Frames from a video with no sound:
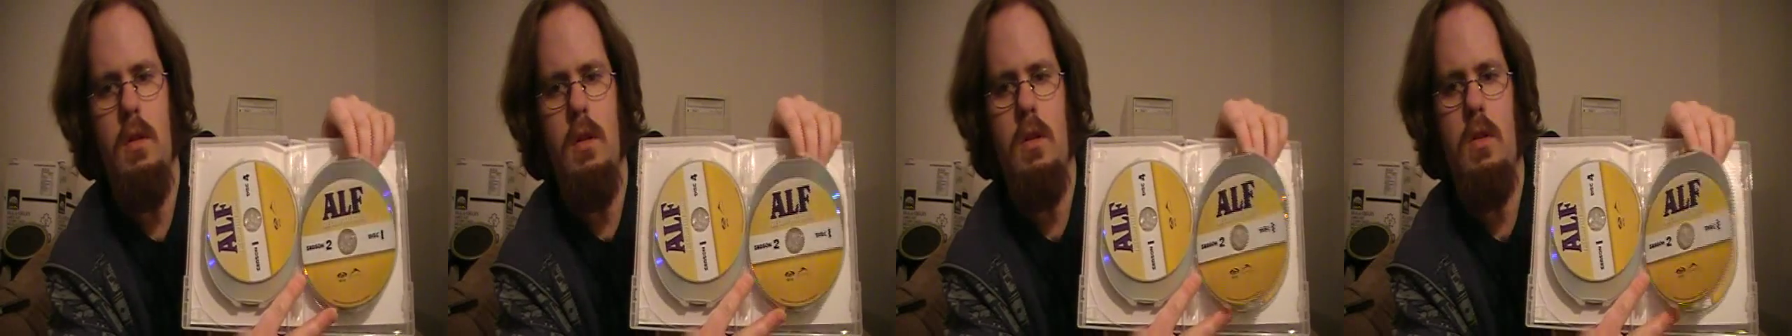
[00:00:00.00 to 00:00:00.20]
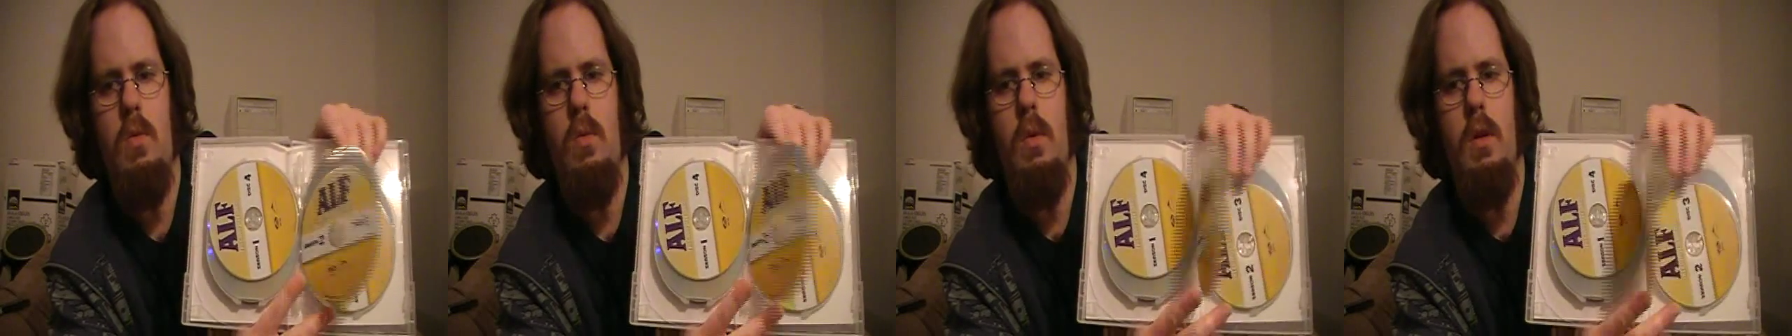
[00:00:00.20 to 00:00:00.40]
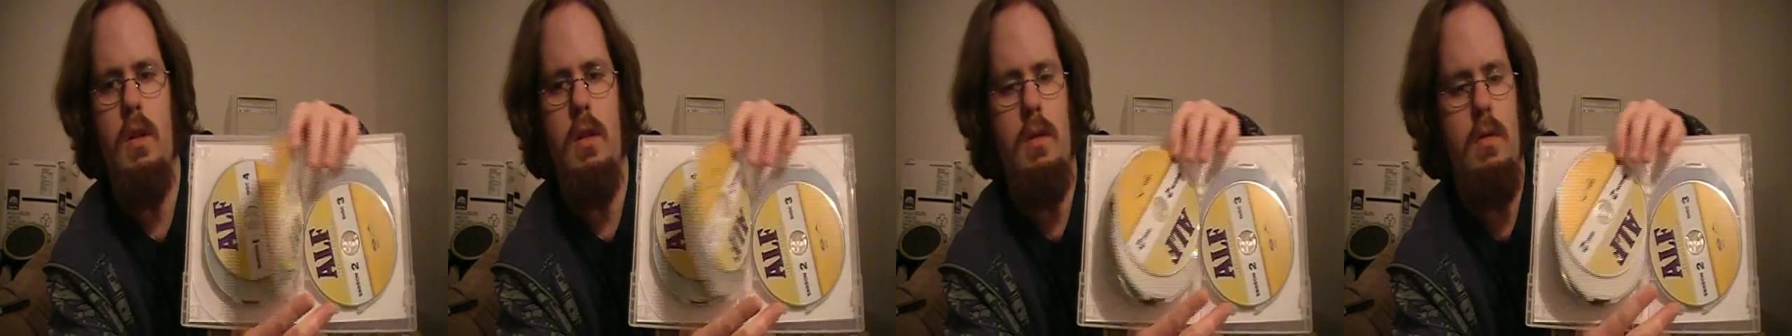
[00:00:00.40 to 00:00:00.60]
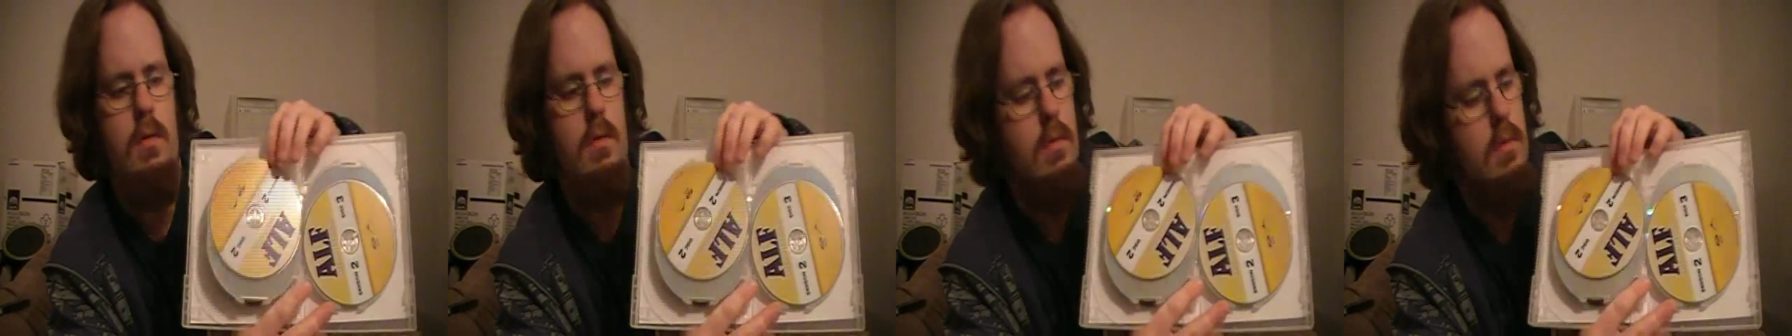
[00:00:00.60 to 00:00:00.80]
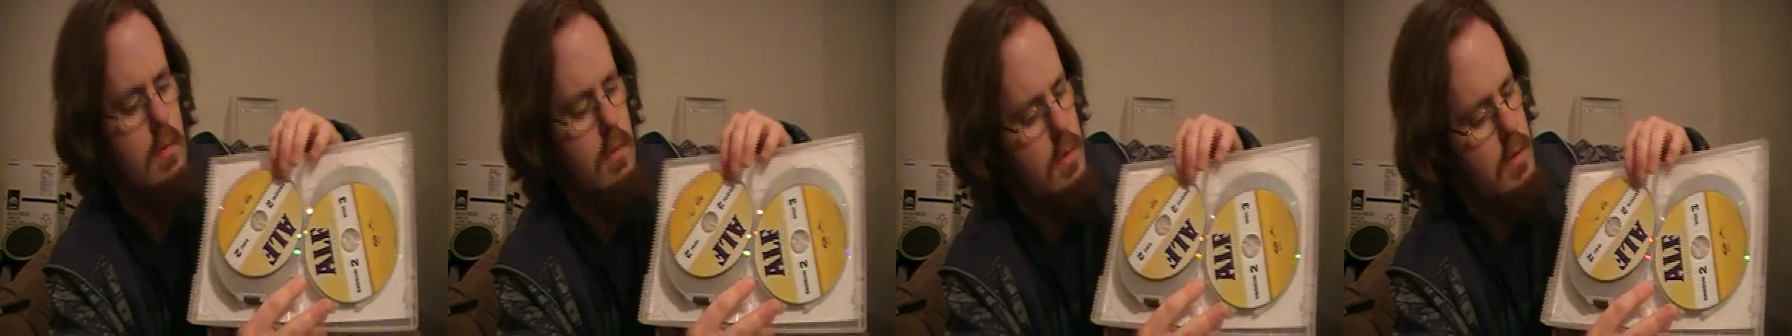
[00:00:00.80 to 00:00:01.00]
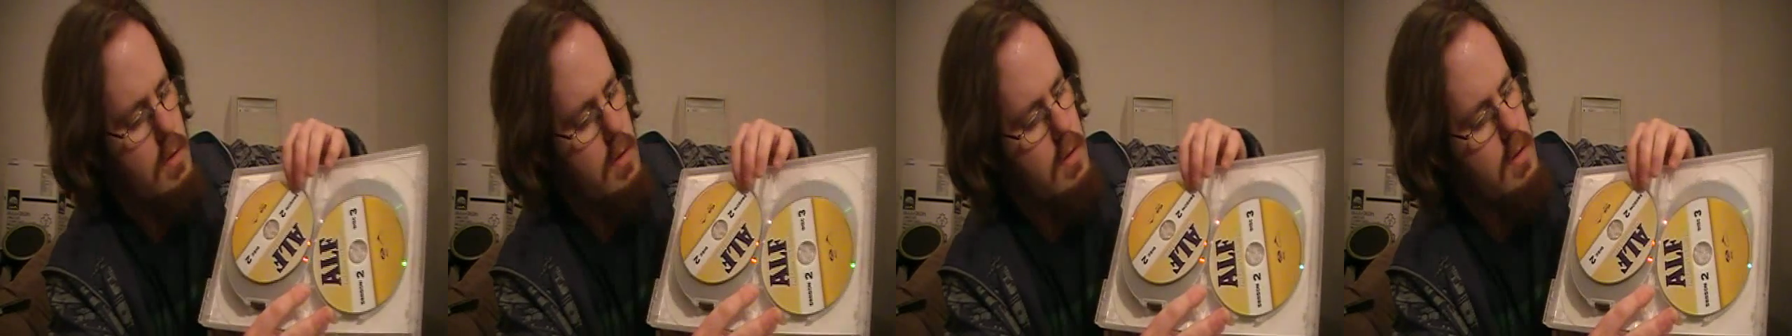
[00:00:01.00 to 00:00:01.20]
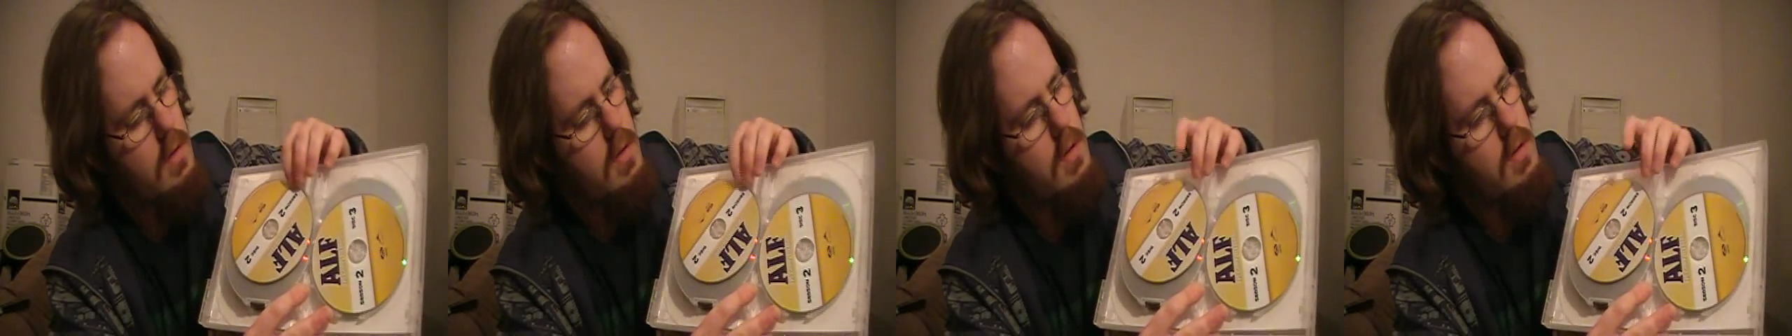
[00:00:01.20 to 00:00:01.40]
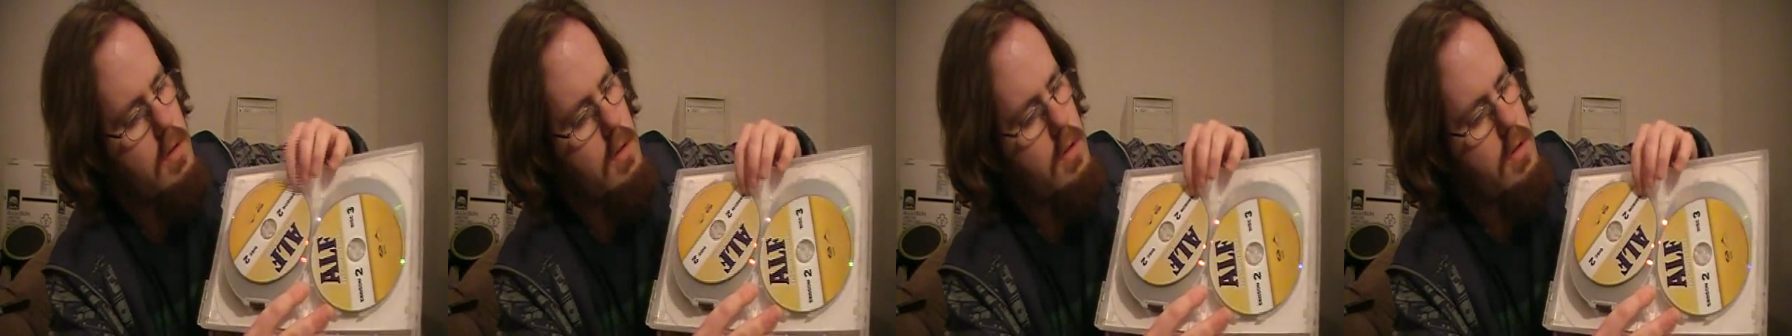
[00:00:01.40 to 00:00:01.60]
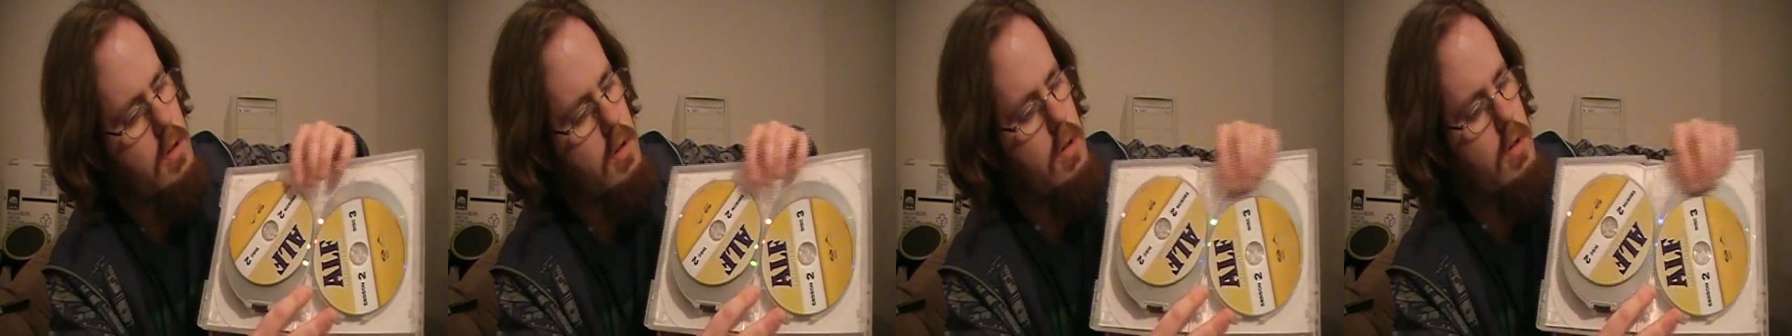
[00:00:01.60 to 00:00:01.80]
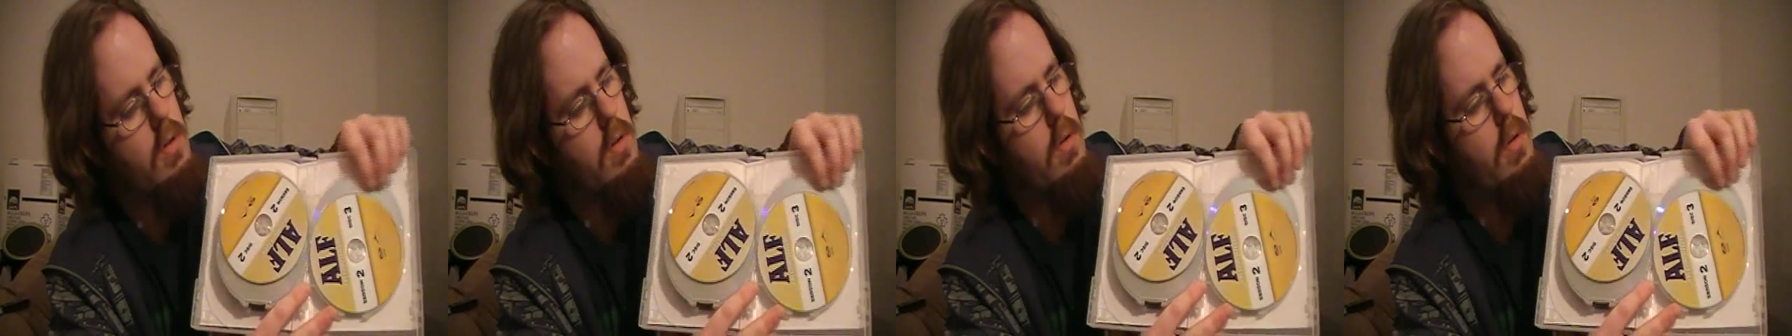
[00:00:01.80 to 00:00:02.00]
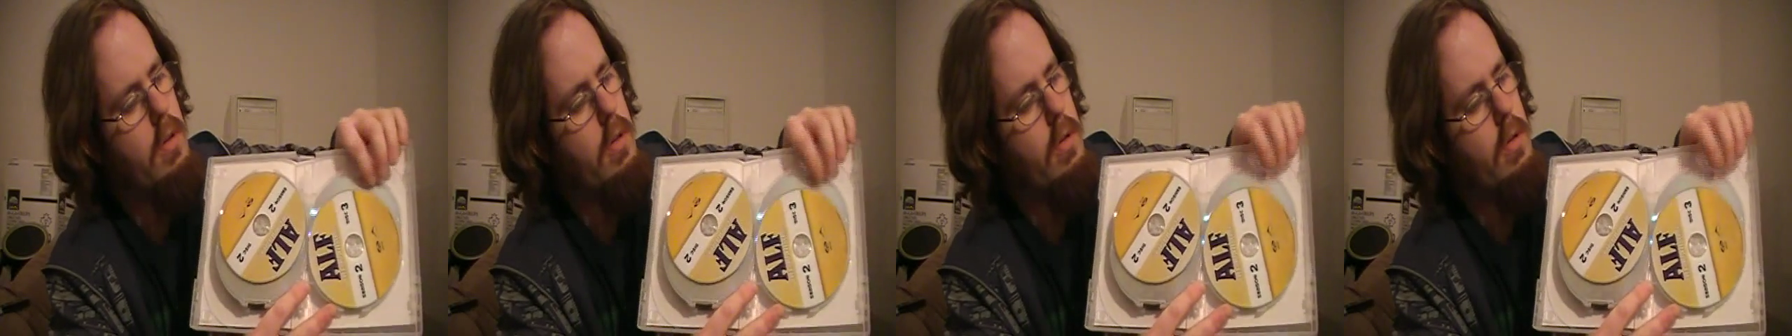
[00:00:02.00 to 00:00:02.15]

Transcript: disc one, two,